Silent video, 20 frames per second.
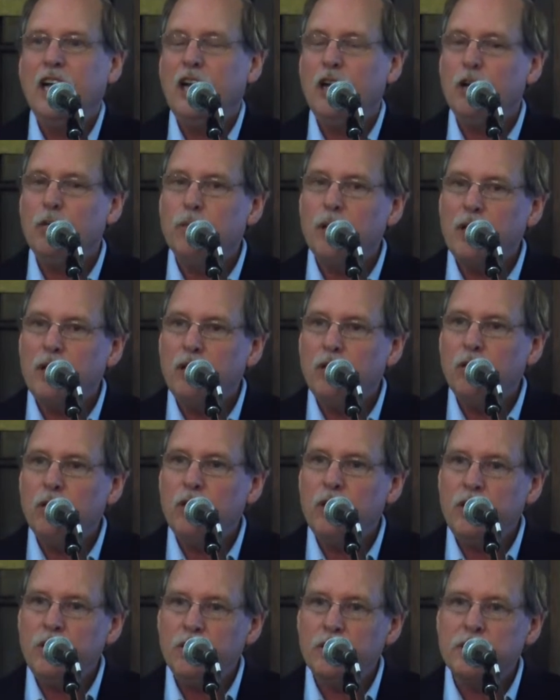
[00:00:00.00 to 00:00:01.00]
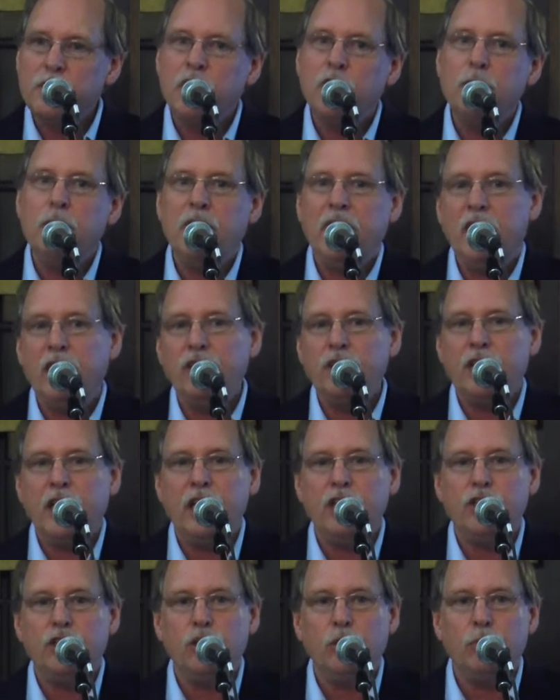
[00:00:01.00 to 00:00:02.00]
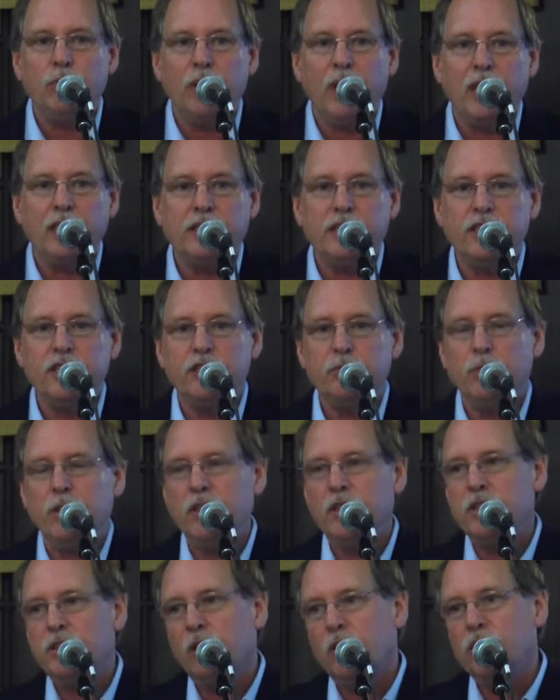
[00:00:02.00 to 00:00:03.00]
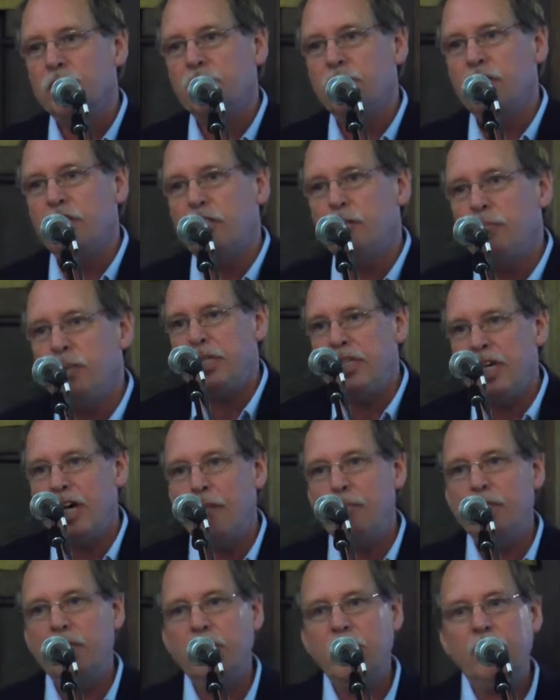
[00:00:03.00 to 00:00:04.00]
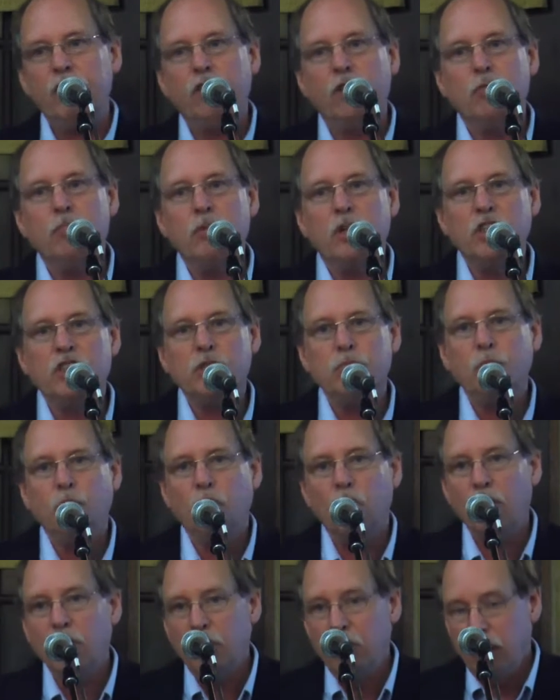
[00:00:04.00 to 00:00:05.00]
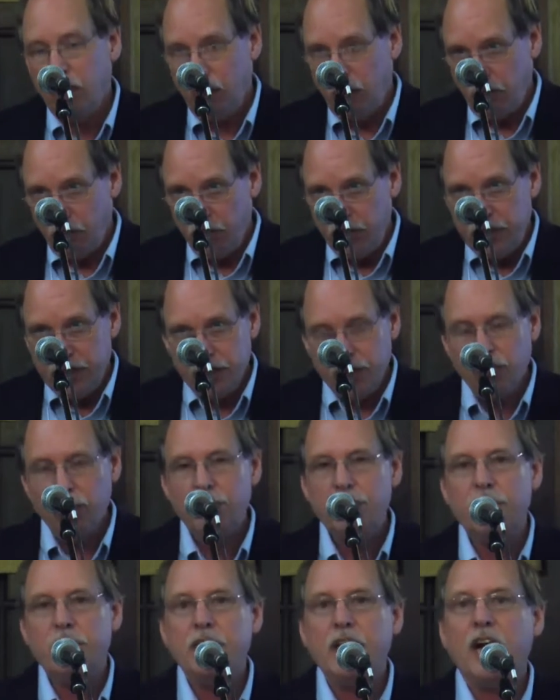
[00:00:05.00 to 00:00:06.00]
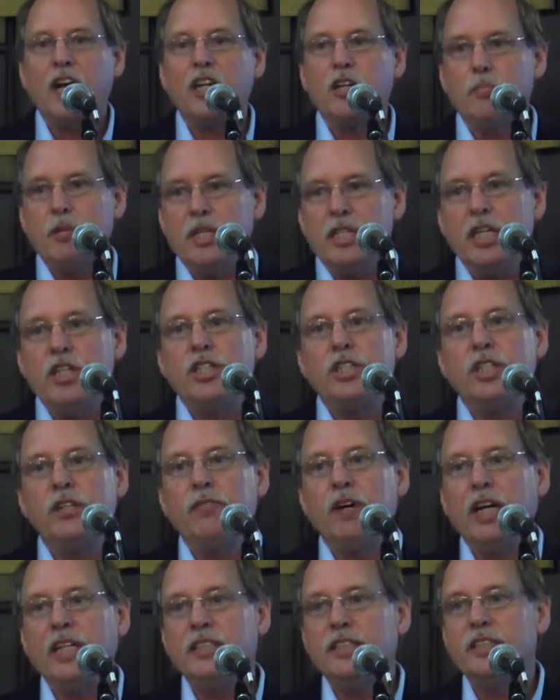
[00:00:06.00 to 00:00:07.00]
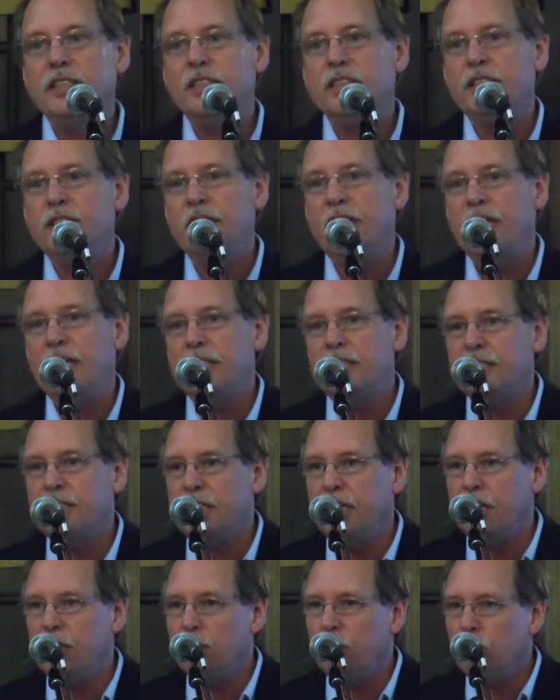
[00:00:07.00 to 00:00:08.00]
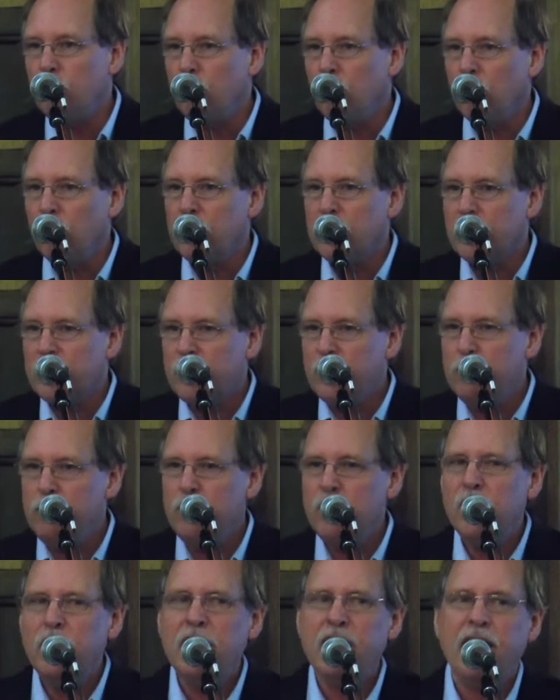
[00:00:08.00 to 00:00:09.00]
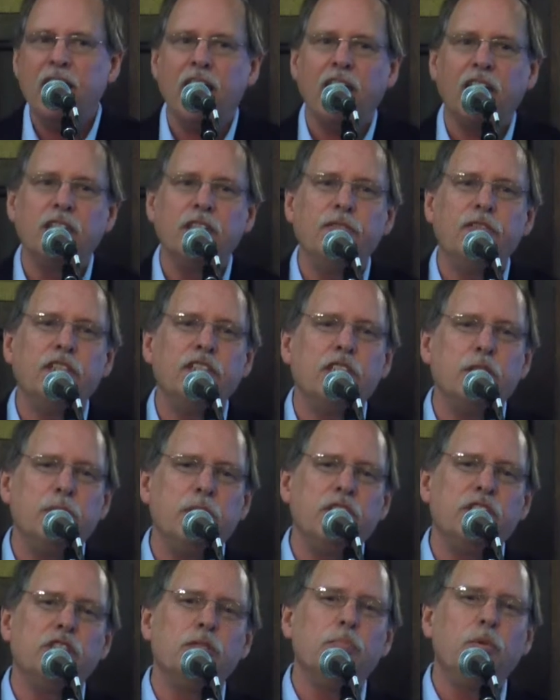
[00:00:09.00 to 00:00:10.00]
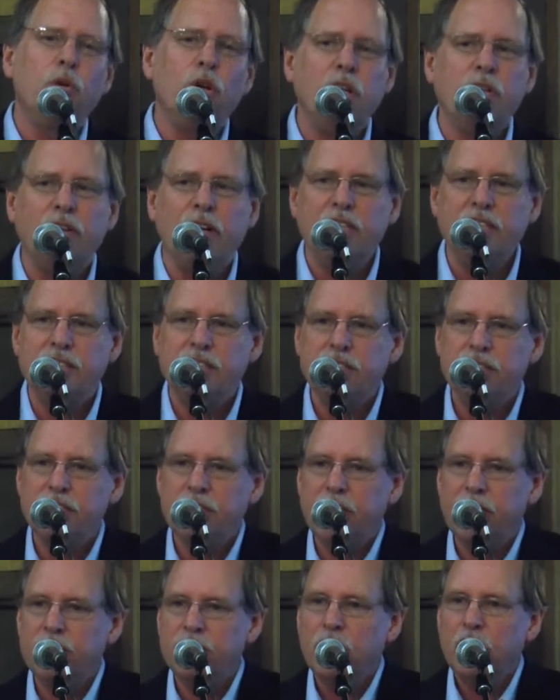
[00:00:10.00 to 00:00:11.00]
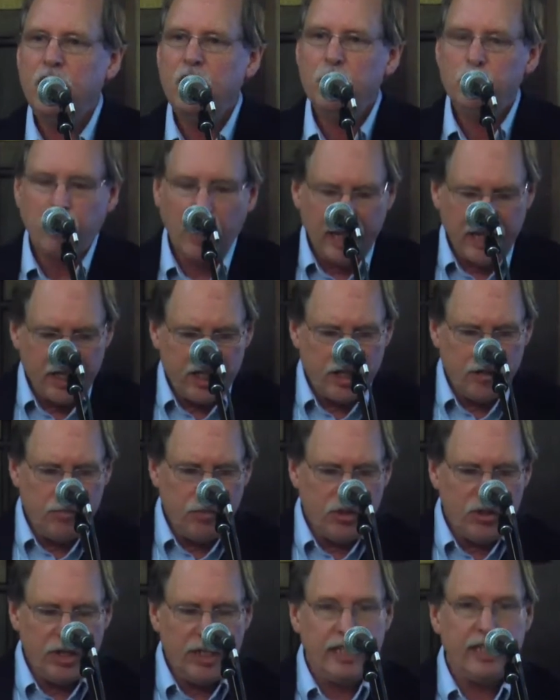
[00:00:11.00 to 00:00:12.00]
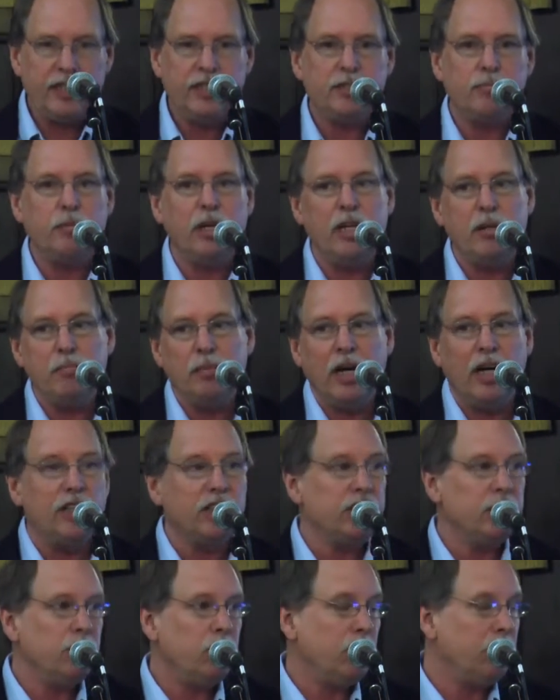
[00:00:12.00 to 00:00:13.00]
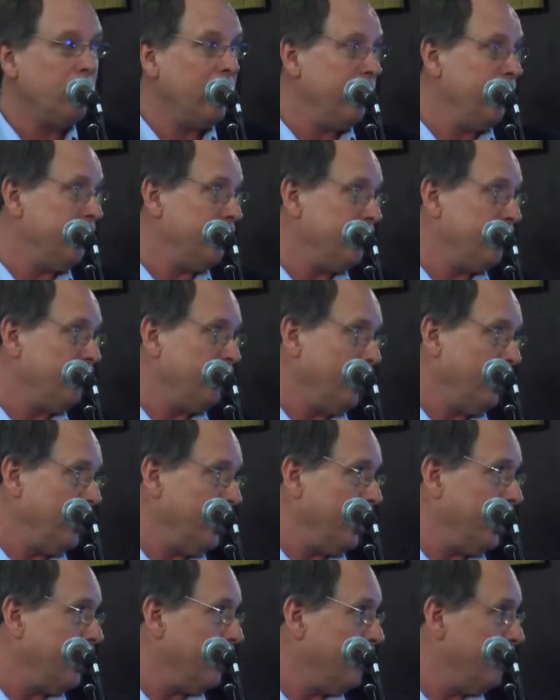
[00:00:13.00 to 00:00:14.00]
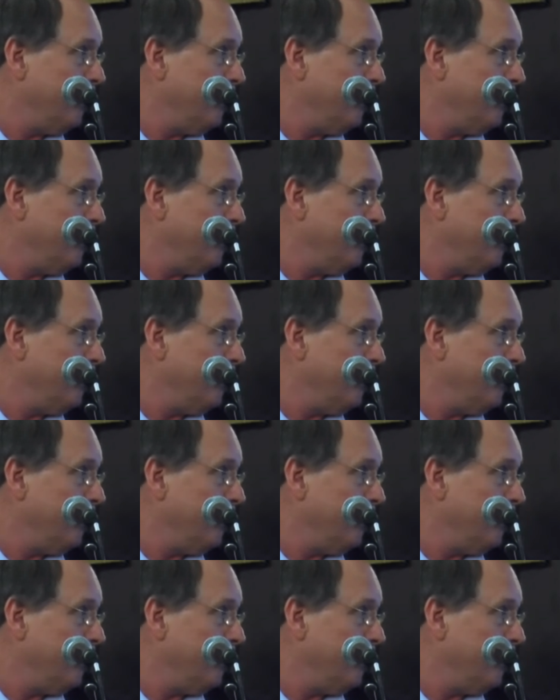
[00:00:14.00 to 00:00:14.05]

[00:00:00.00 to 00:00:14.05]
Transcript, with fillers: Uh, but there's going to be an educational process, but there's also going to the opportunity for much more research, documentation of ICCAs, and work, community activism in support of ICCAs by communities made possible by this funding.